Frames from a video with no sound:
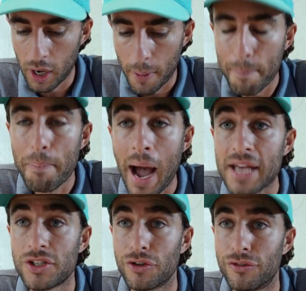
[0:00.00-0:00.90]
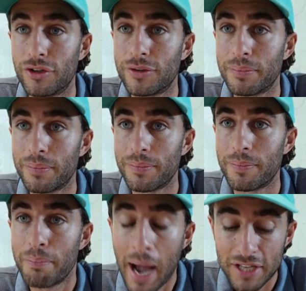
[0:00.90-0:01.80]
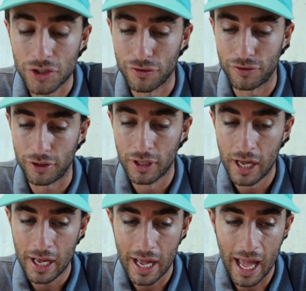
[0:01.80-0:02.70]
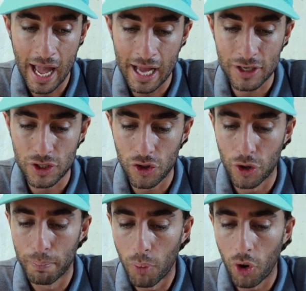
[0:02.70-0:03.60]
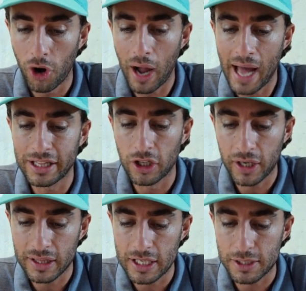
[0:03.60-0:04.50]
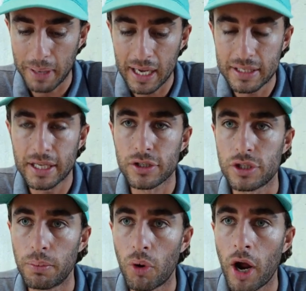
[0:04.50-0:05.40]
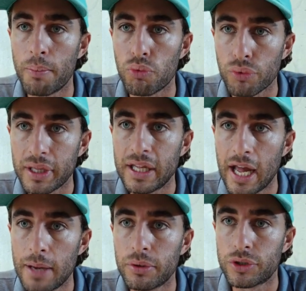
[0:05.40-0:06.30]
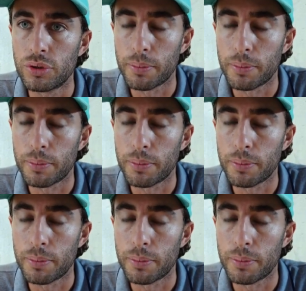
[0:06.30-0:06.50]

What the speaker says: Masterful, masterful. And the more I look at these paintings, the more I'm really able to